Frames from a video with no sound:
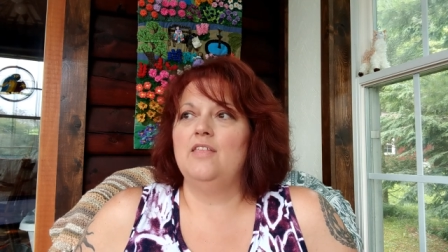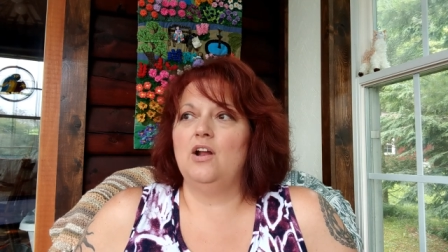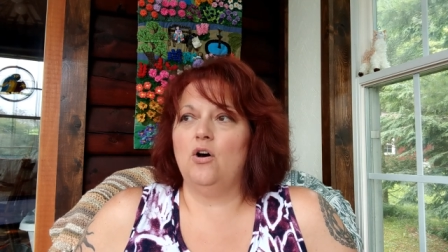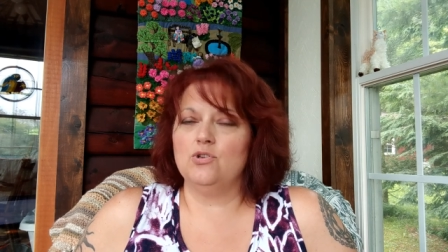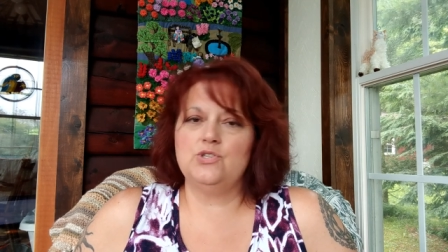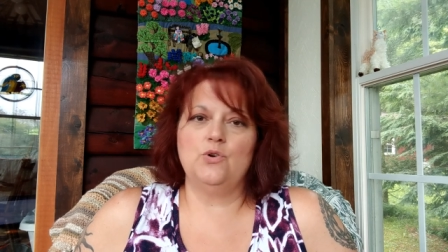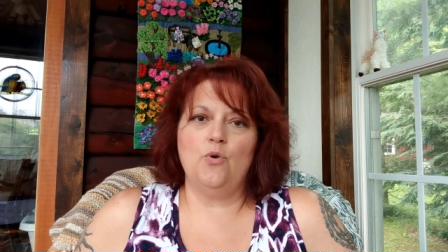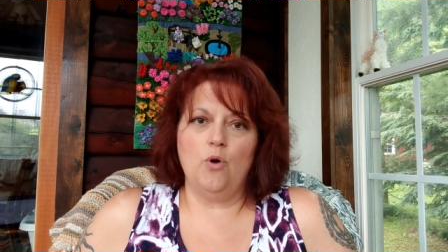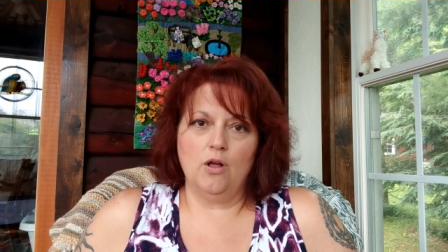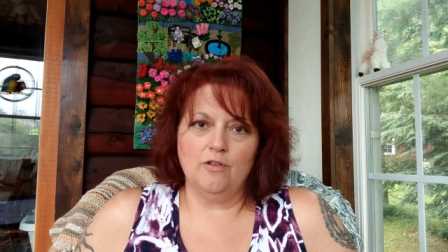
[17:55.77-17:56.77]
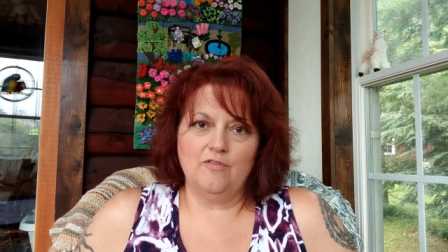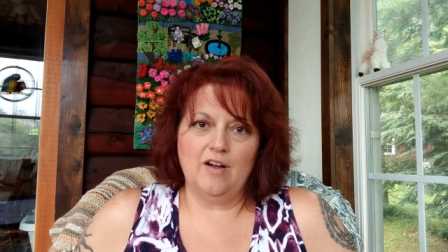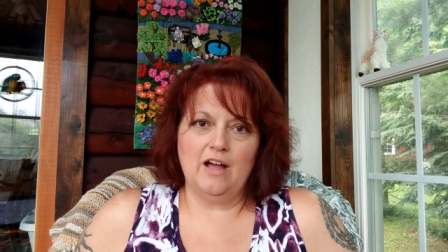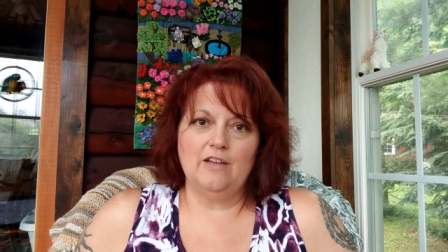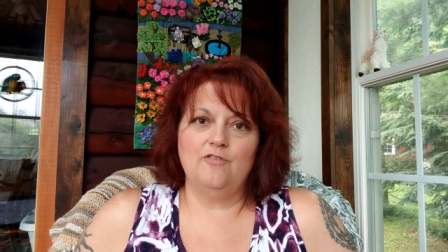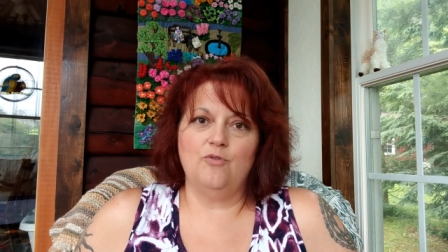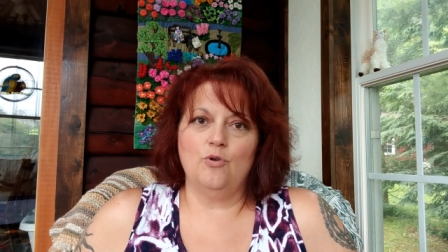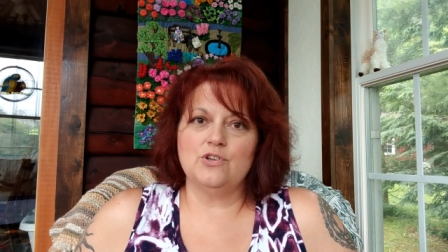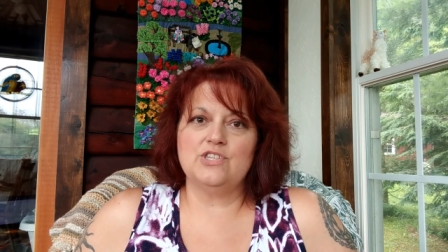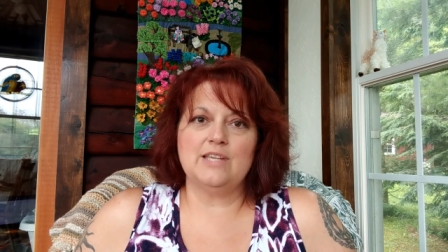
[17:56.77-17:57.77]
that also qualified
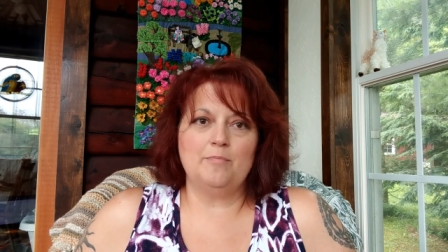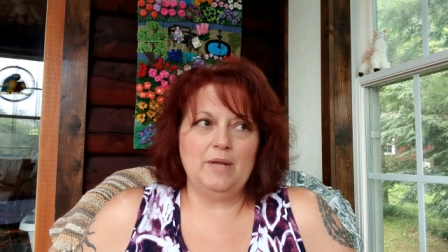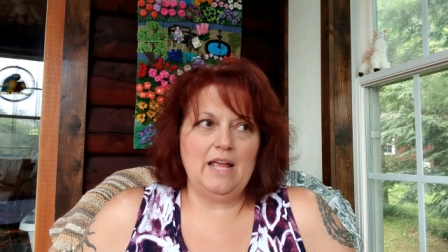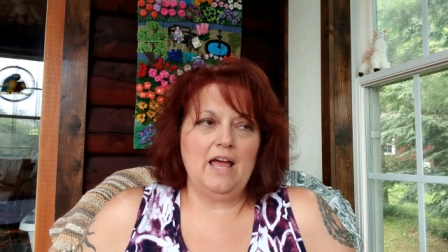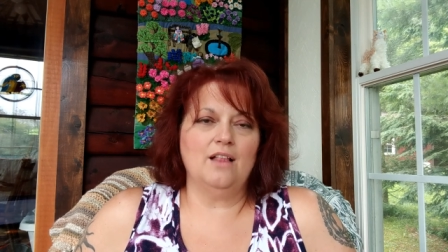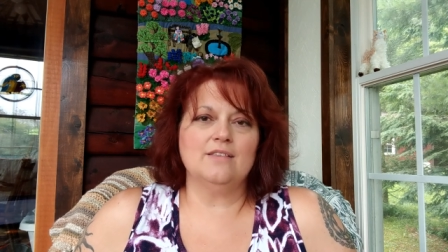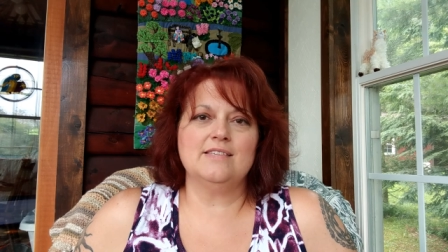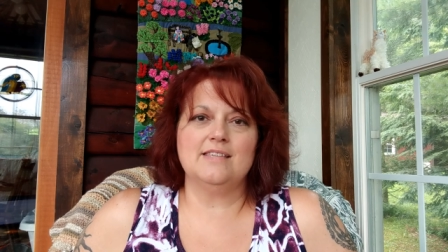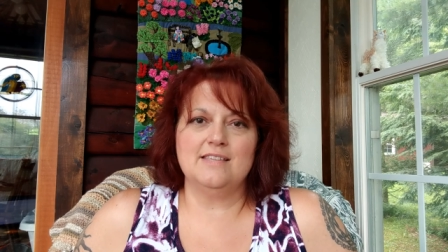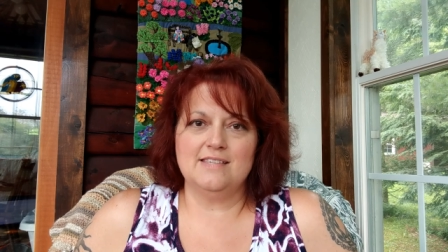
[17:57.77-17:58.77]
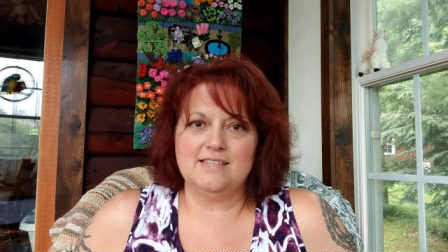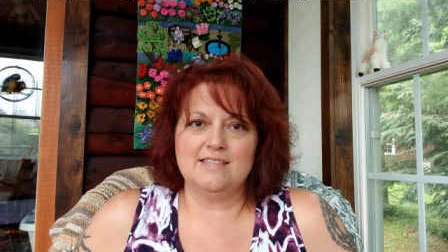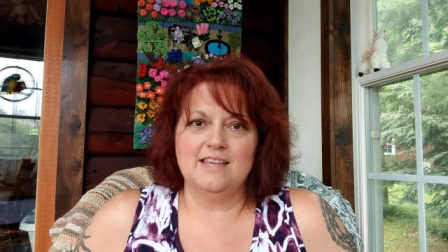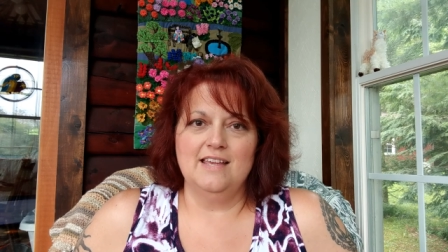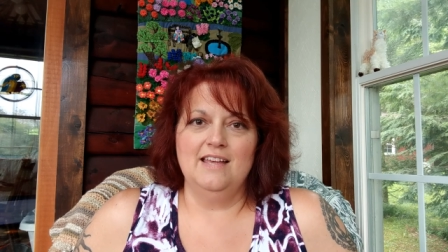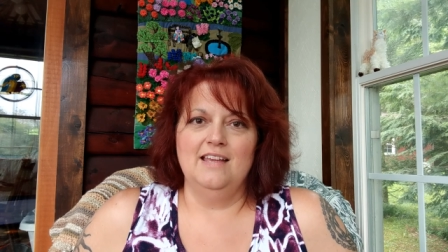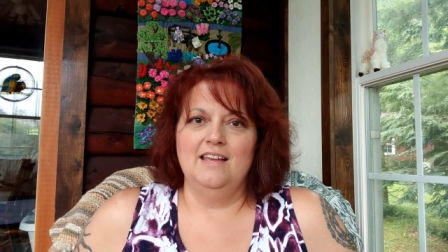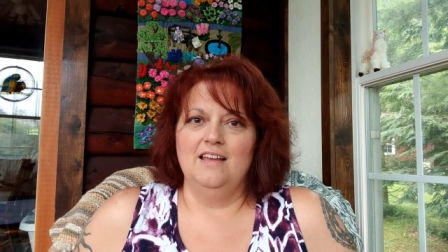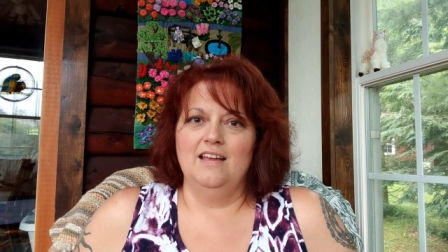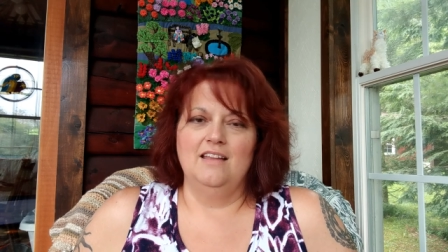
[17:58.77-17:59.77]
for somebody else's
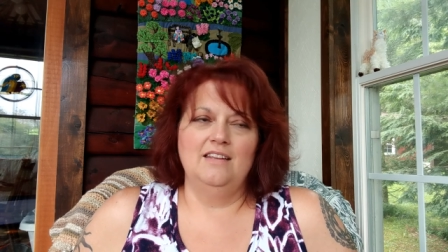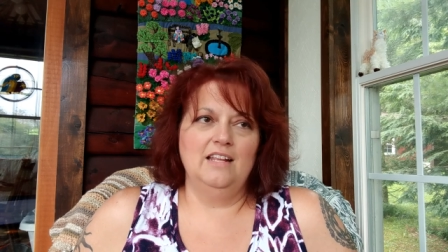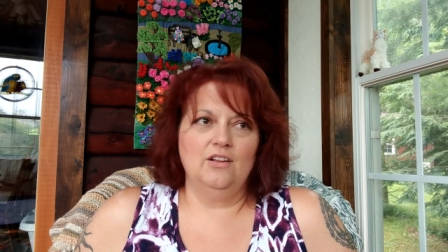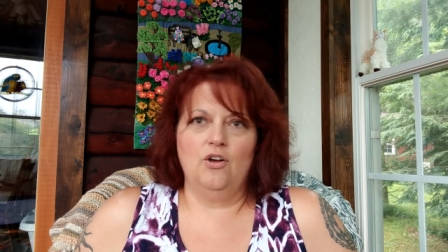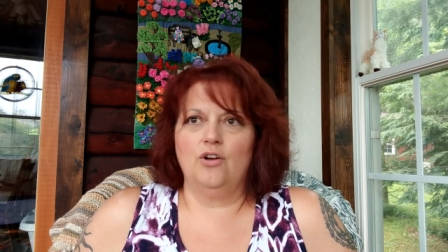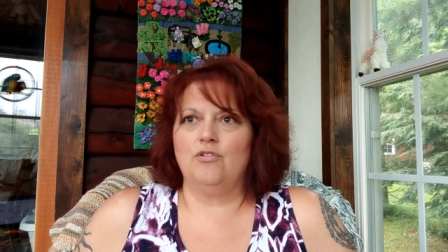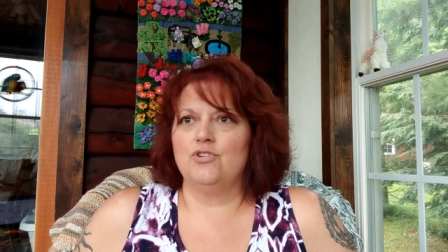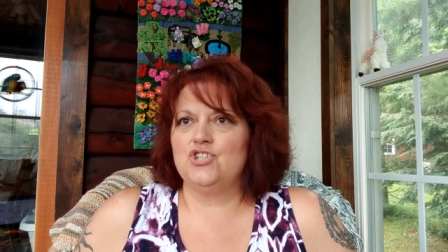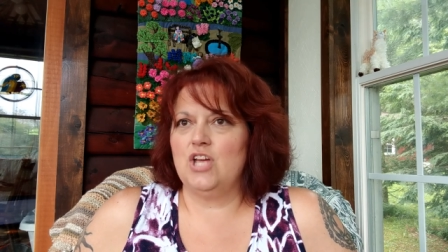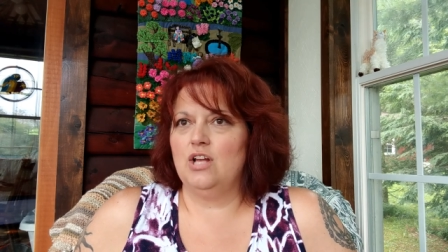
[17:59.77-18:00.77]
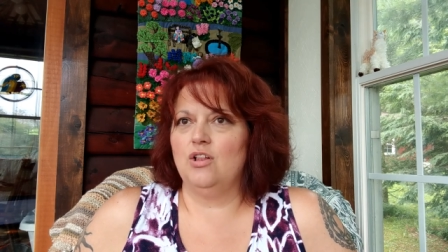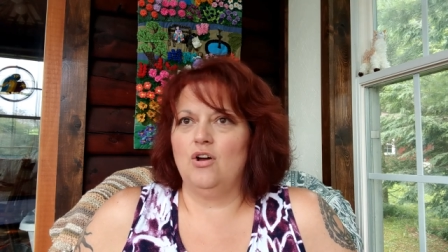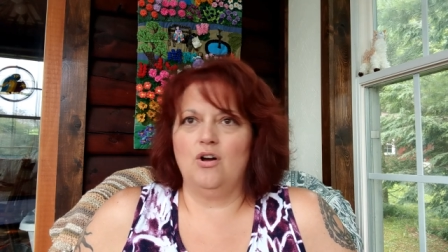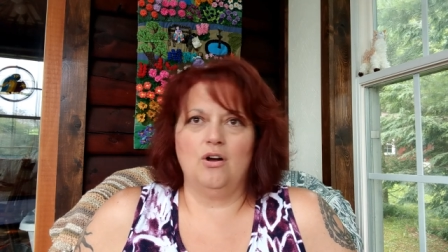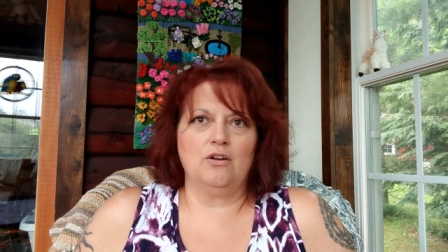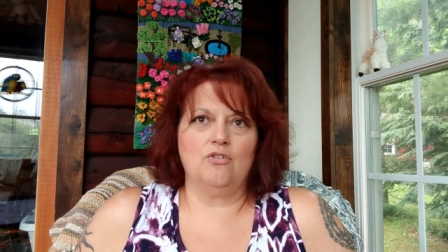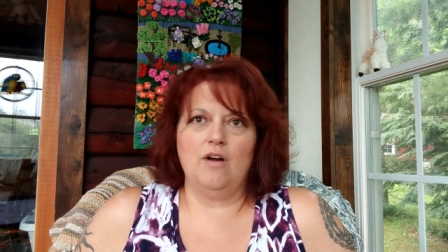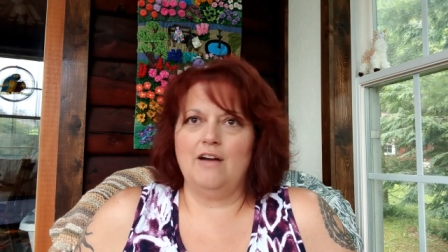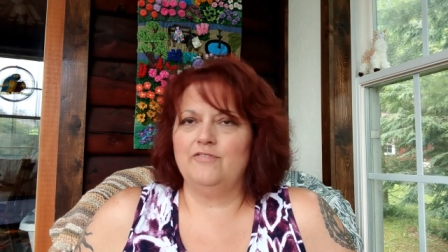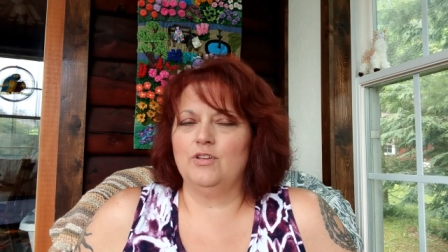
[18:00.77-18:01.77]
knit along, crochet along,
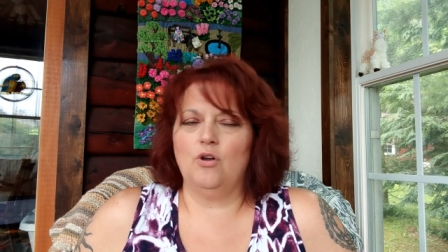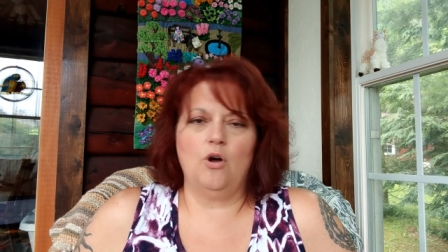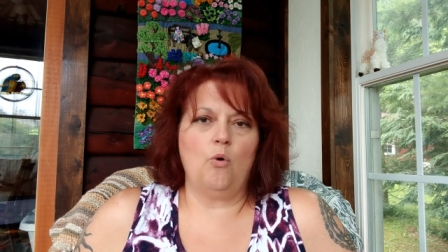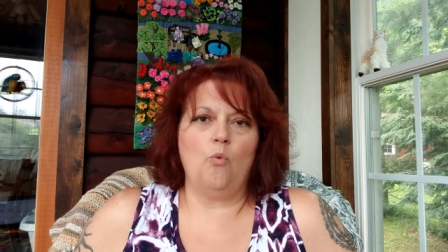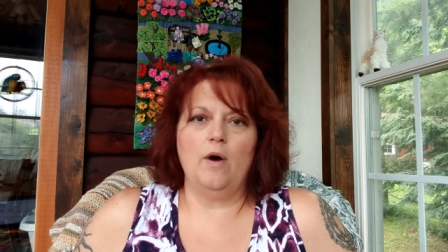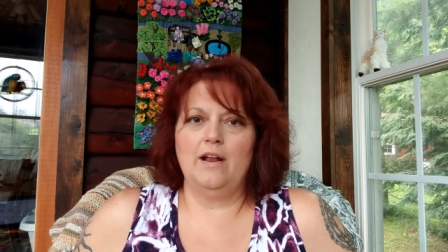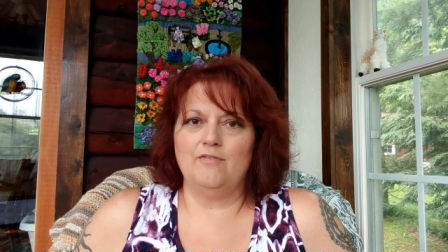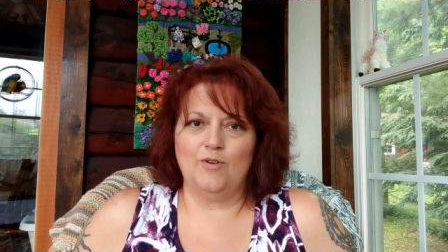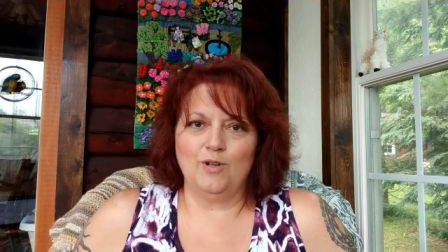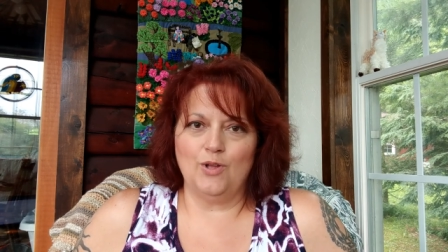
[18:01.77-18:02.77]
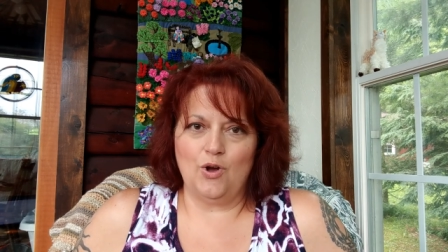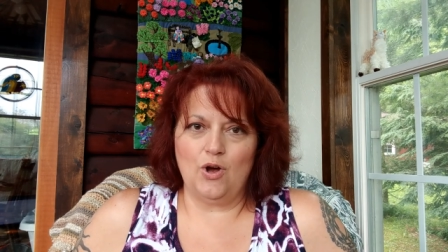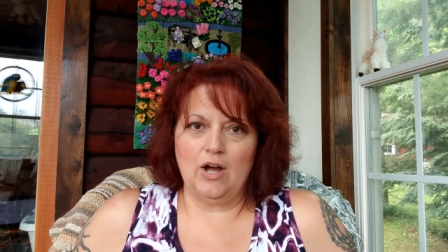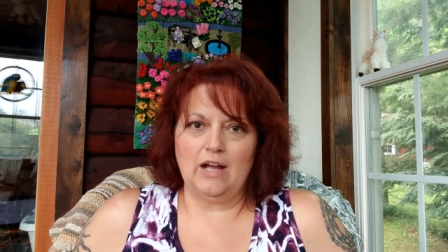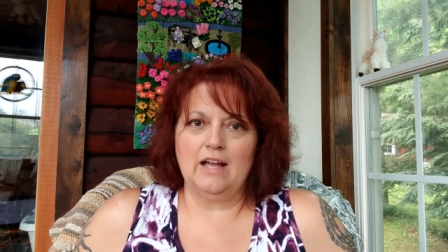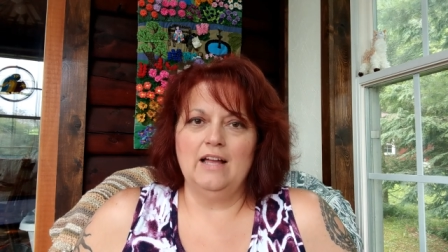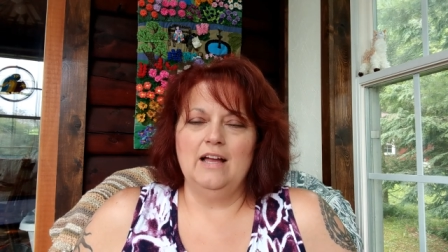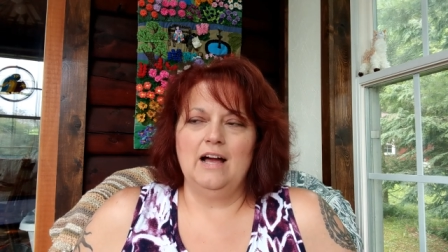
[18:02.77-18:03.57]
craft along, whatever along